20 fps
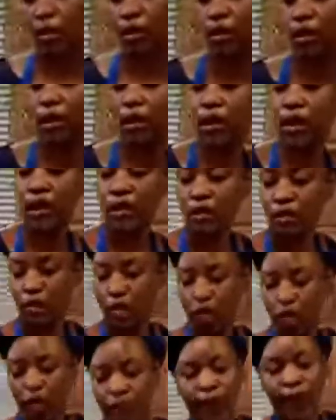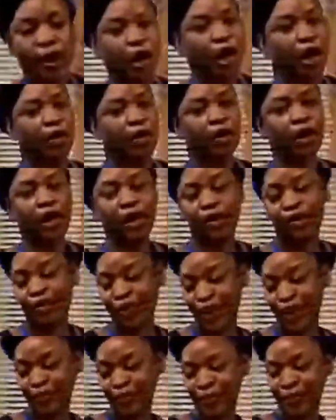let's talk about our
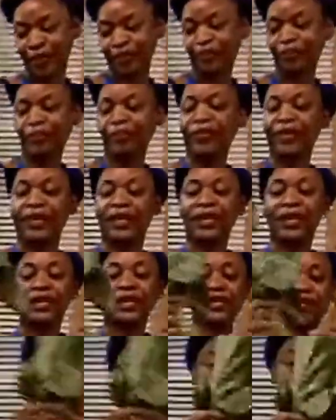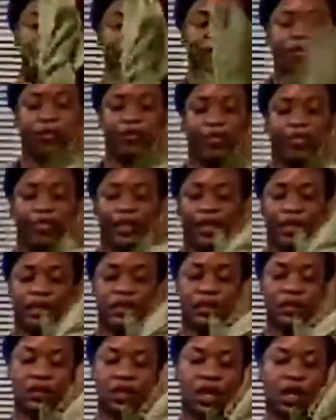kohlrabi. So this
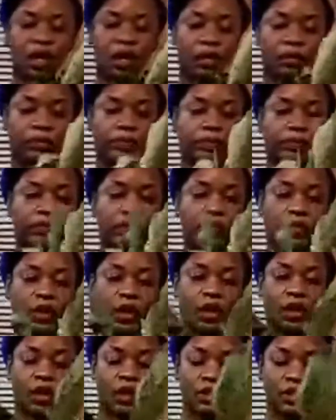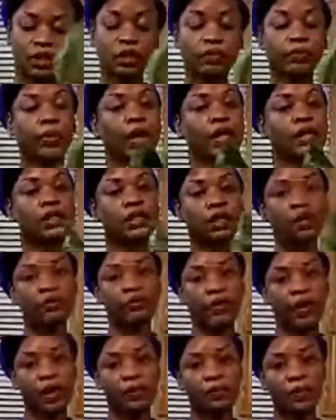is in the brassica
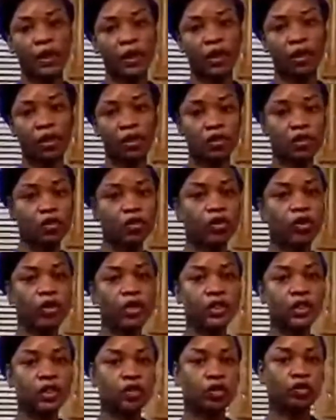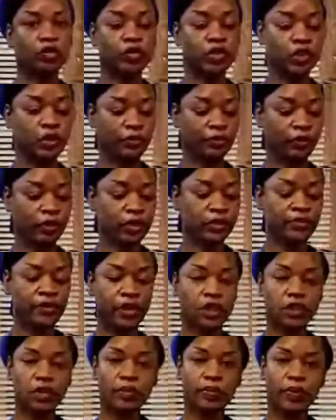family, also known as a cruciferous
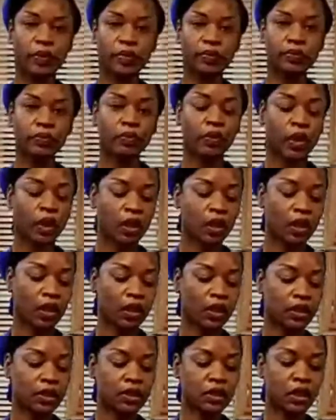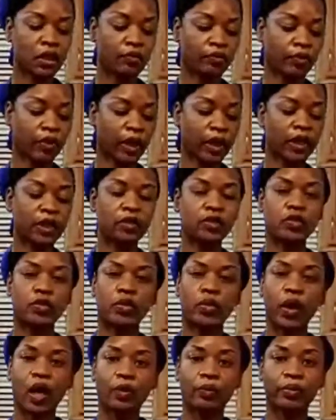vegetable. It's related to
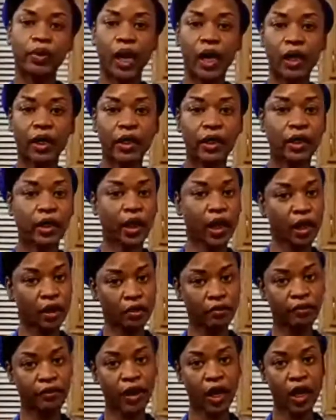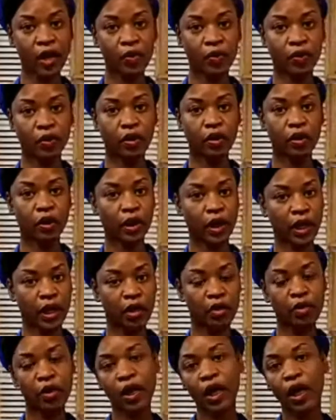our broccoli and cauliflower, kale,
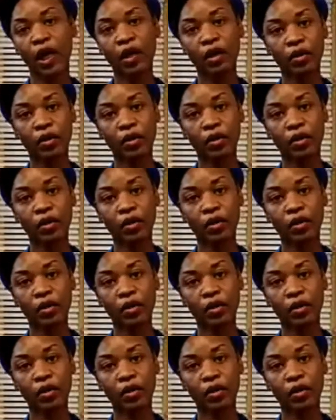collards,